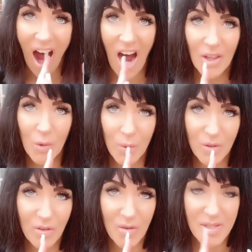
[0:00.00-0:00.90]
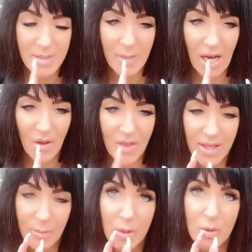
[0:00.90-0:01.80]
on the roof of his mouth,
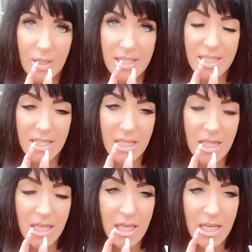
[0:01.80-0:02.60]
in between his teeth,